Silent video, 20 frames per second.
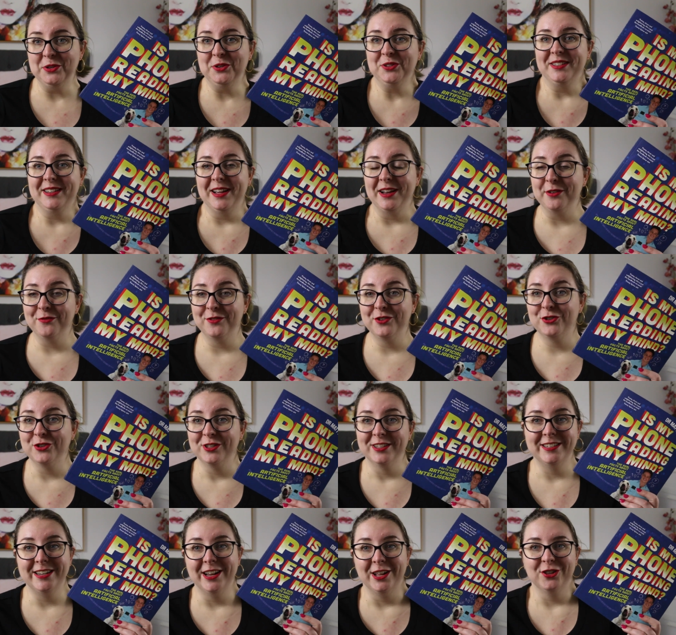using artificial
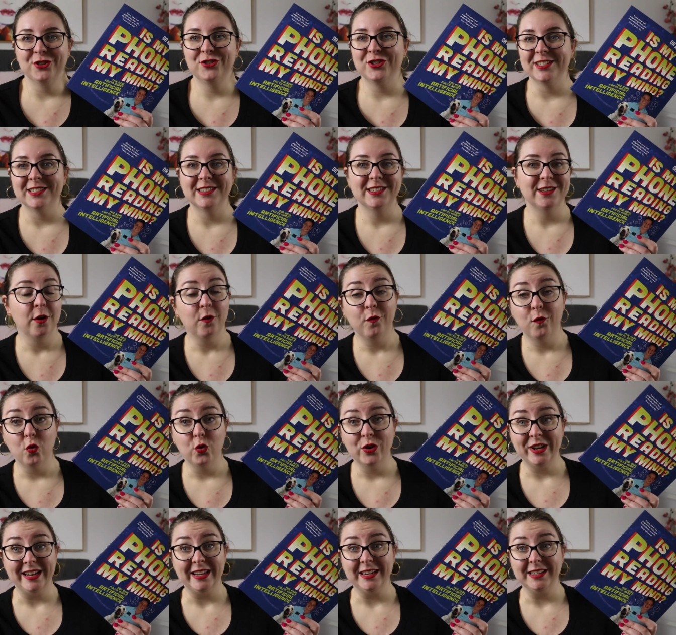intelligence
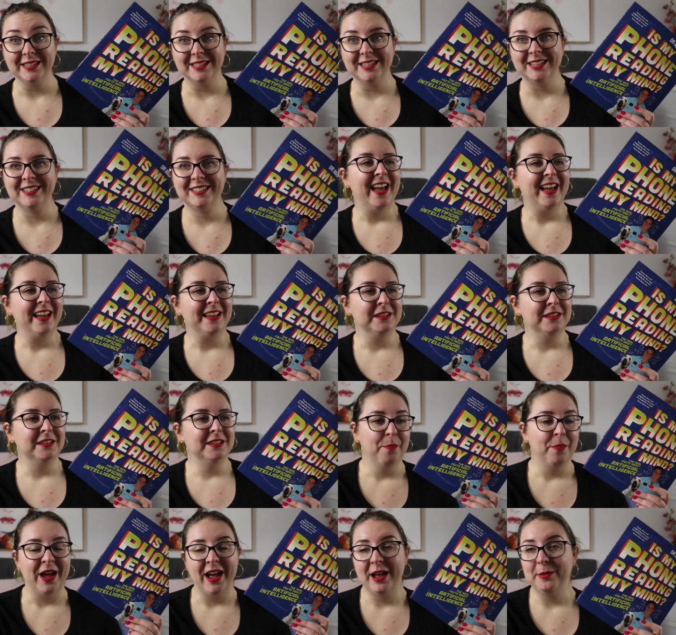for years
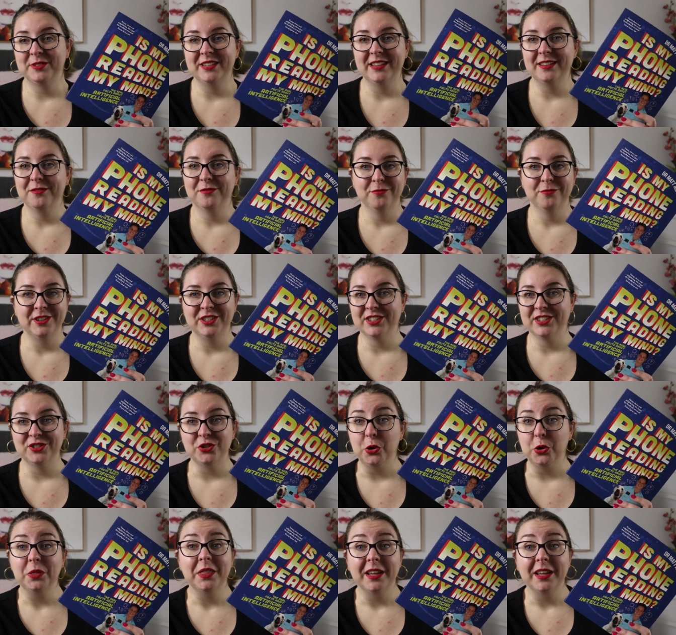and perhaps we just
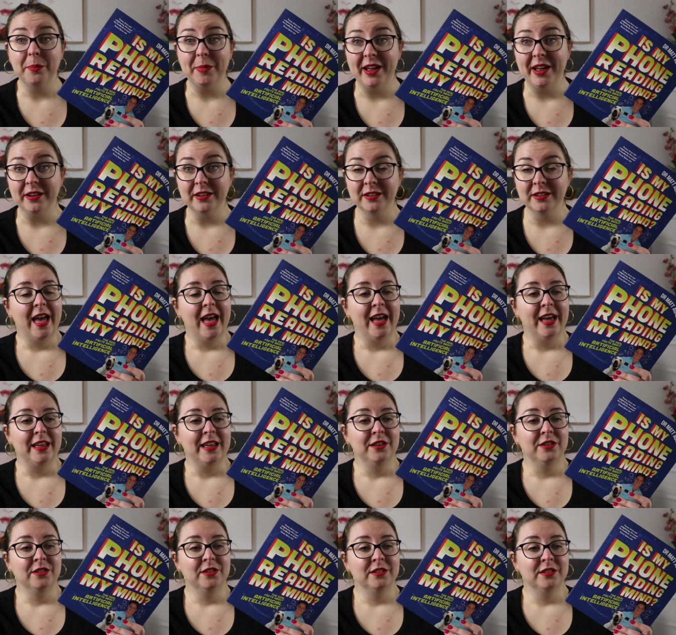don't think about it
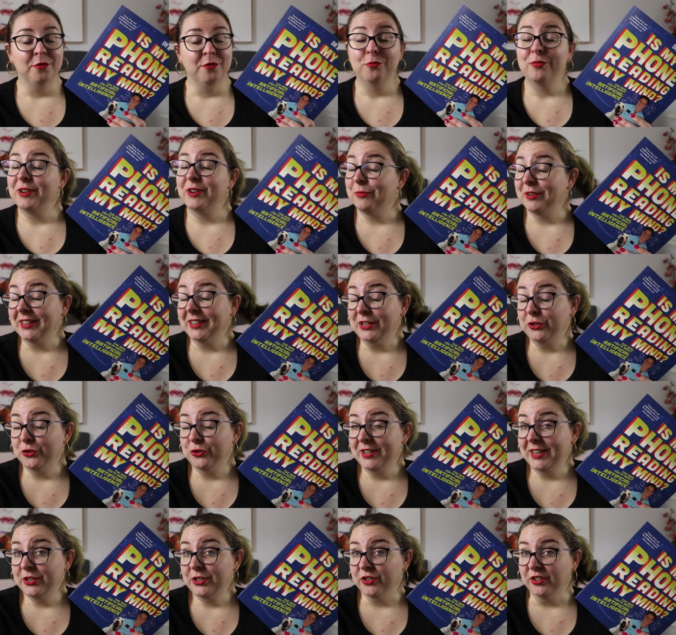and we really do
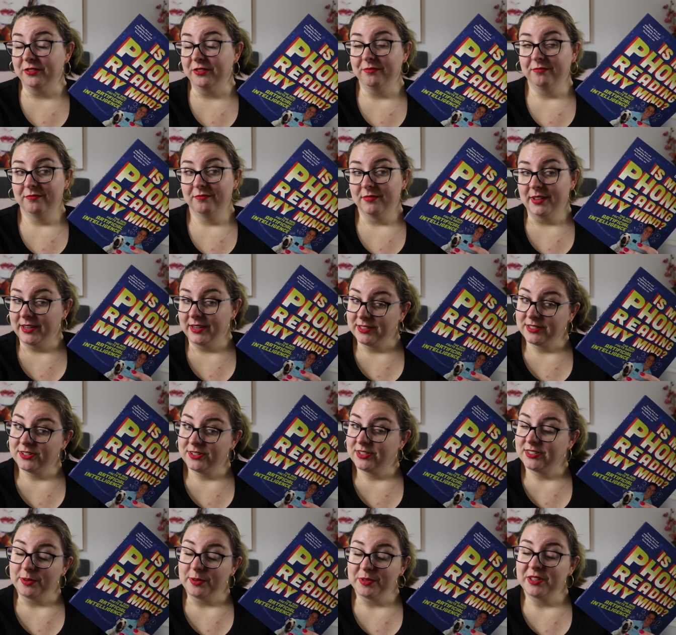need to. Like it's
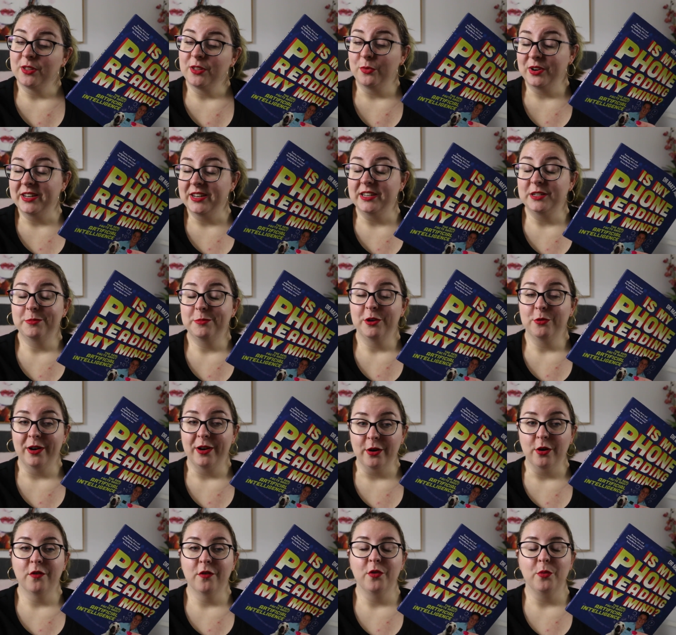just something that we need to be
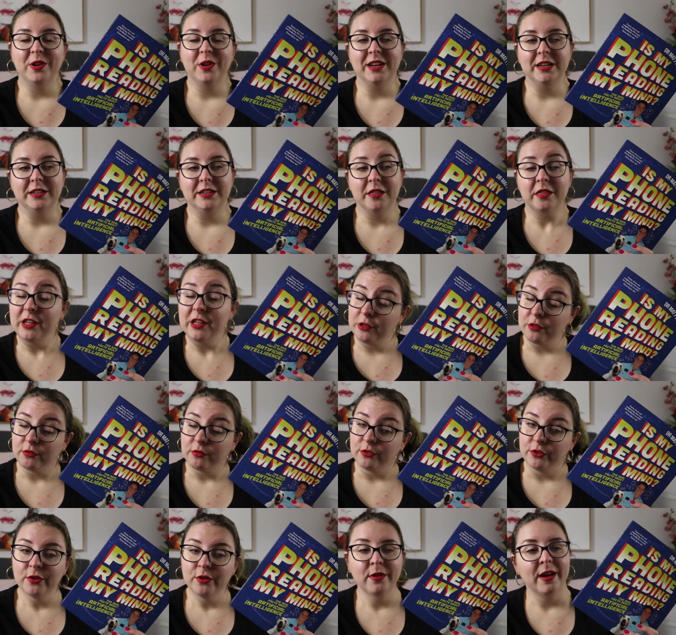aware of and we need to think
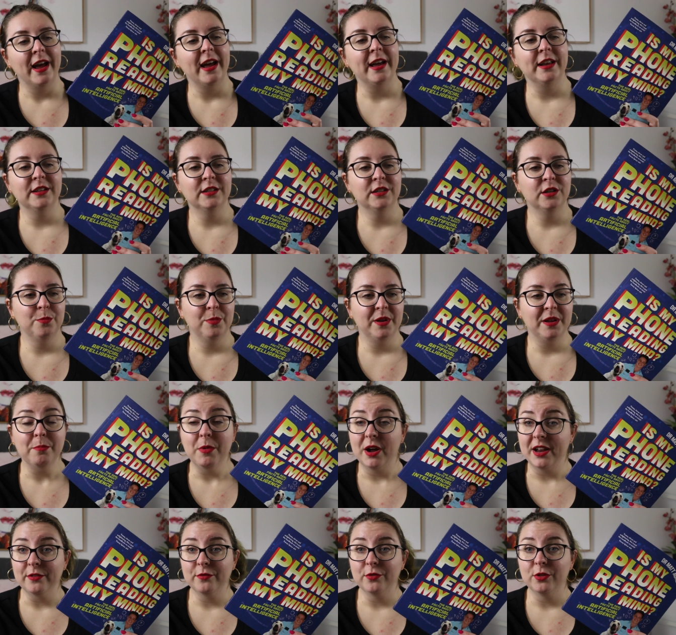through and to be
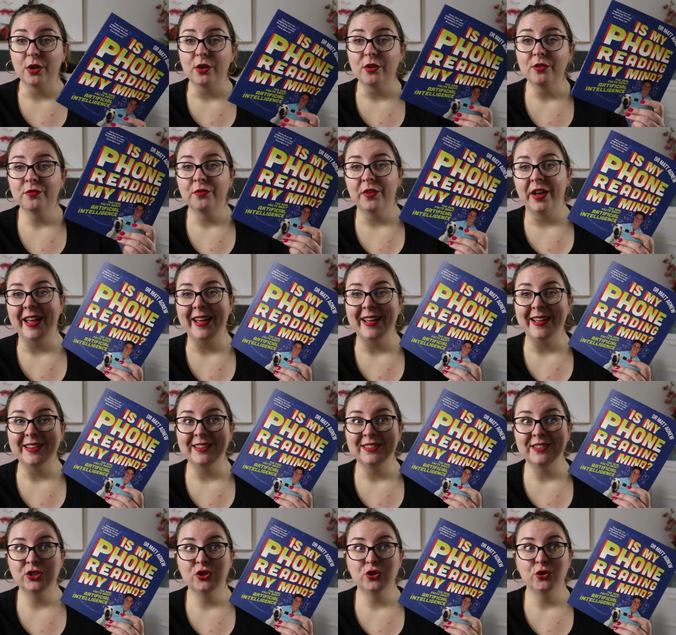mindful of
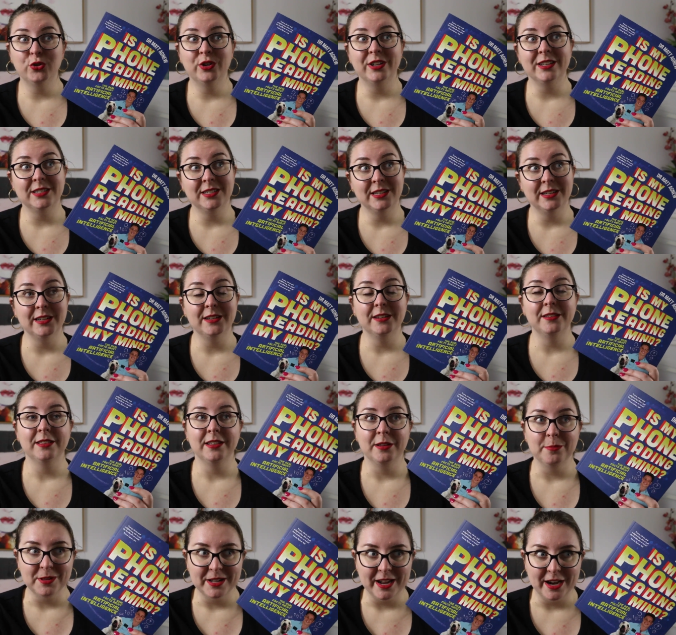and to consider
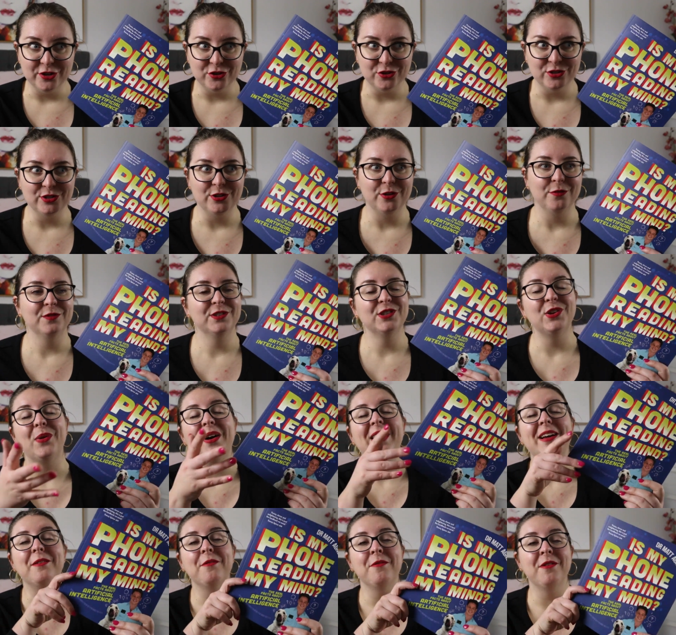the implications of. So
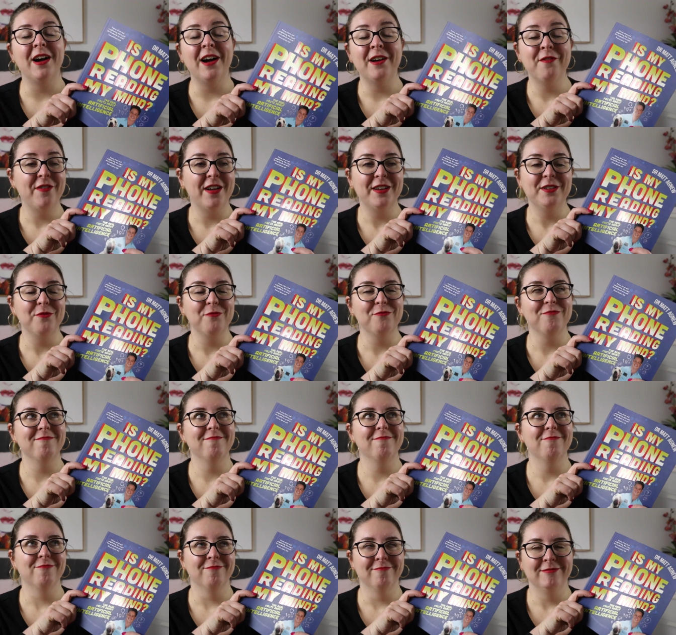I, I found it
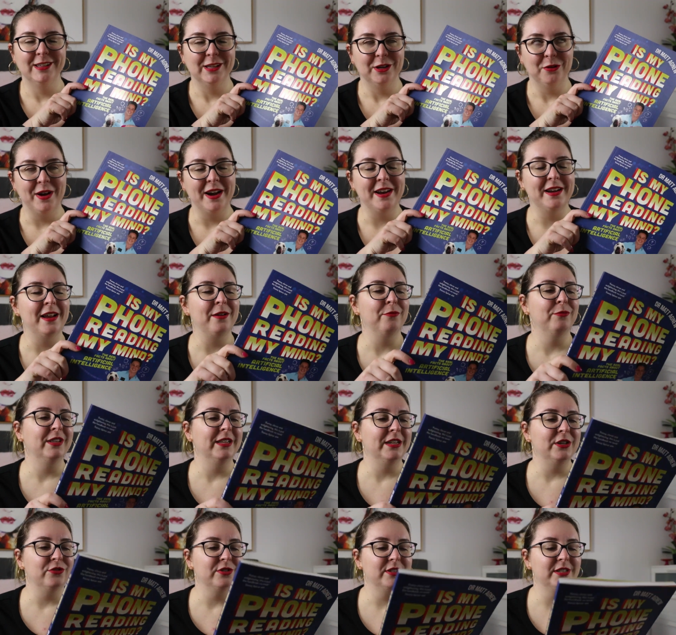really great and
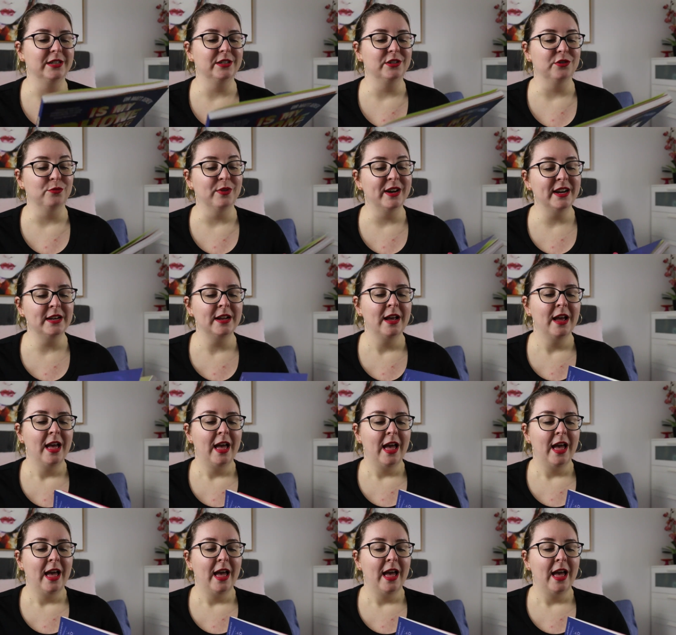really interesting to read.